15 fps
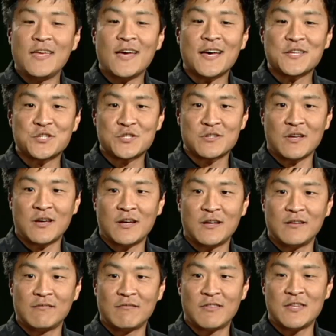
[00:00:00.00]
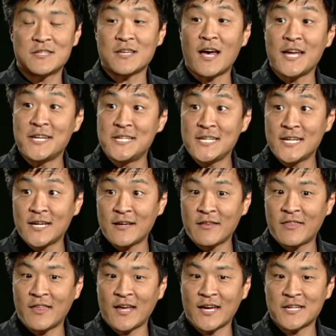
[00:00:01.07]
Yes, this
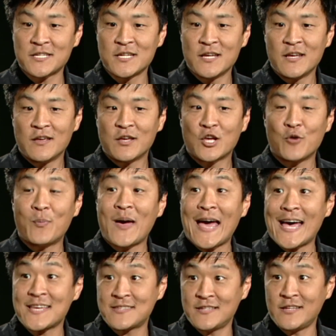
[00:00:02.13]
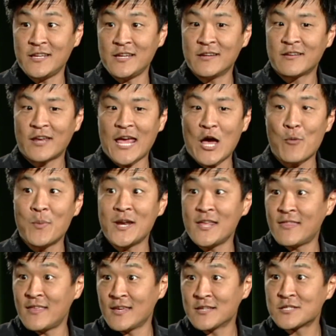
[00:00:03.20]
idea that capacity, how many
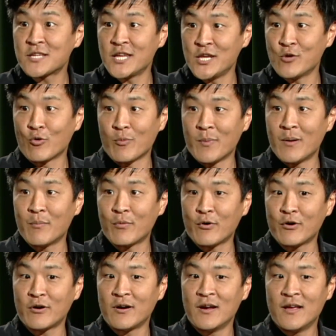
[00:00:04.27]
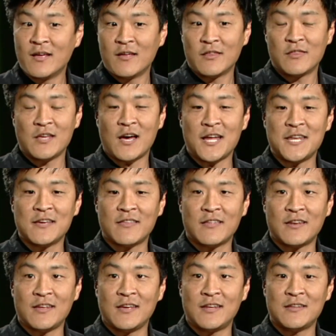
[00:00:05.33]
things can you remember, the idea
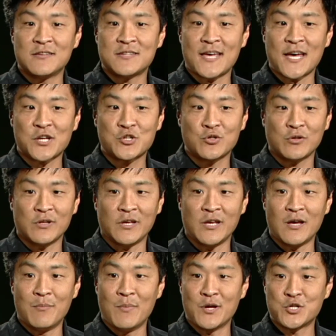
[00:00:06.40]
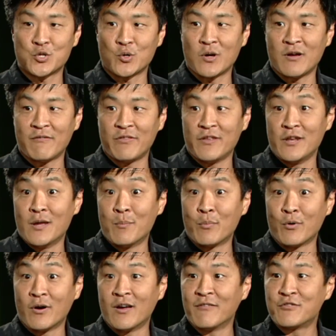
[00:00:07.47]
that it is actually a measure of the
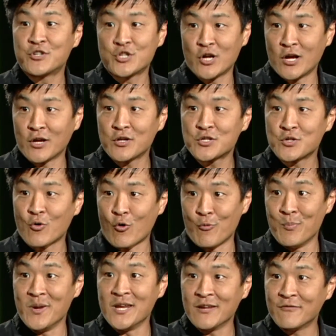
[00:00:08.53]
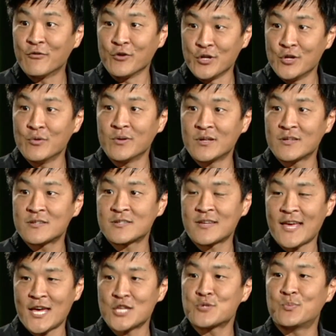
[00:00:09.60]
number of chunks or meaningful units
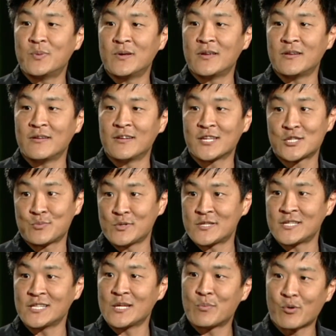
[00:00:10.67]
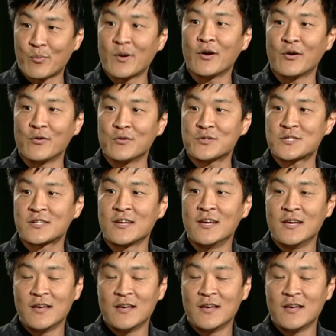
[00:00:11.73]
has been explicitly proposed.